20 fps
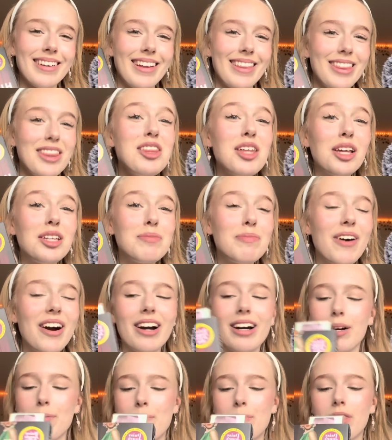This
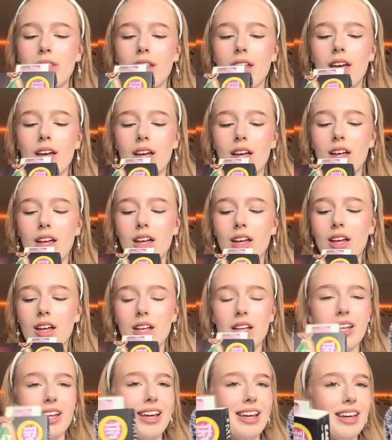book.
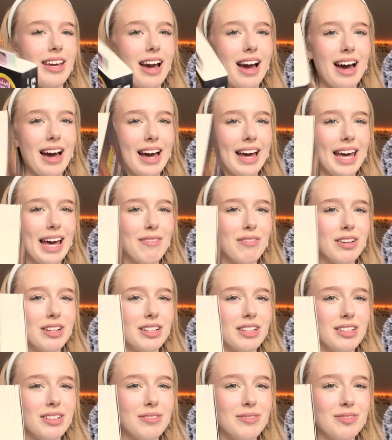Yeah, I
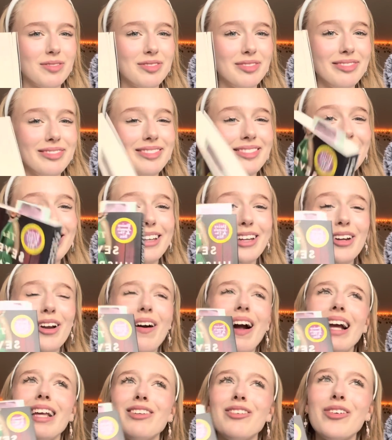haven't,
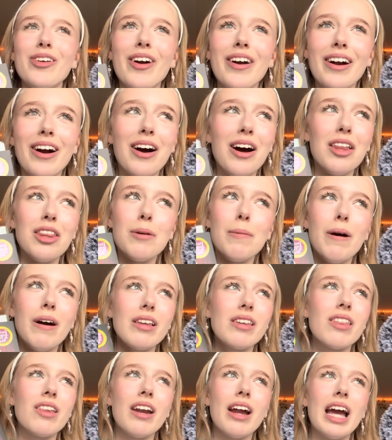I start all the books
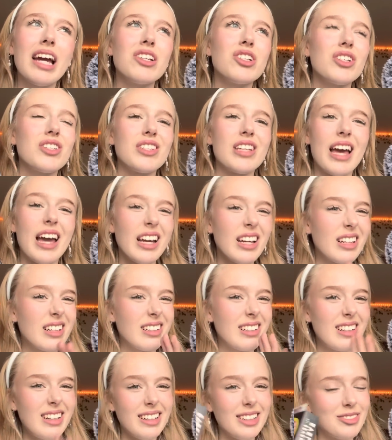and then I just like,
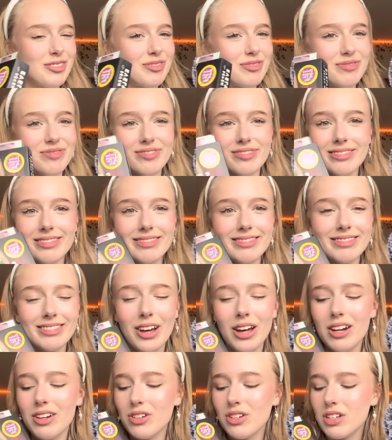
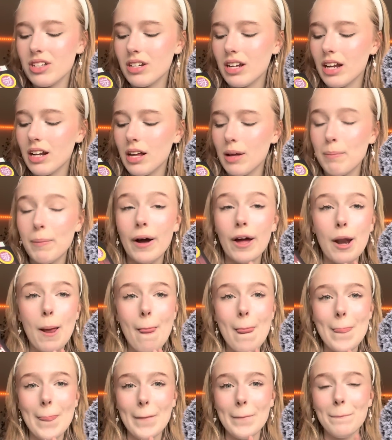not interested, but
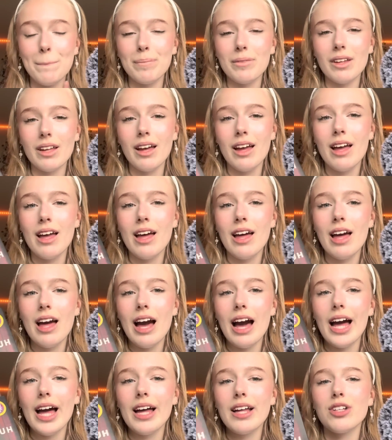
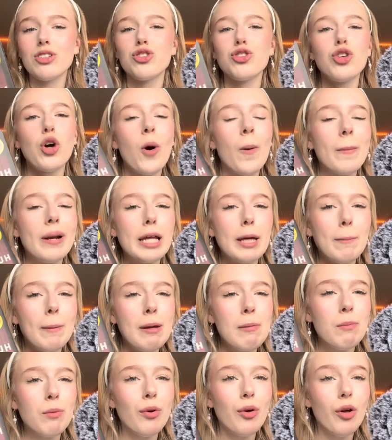so many people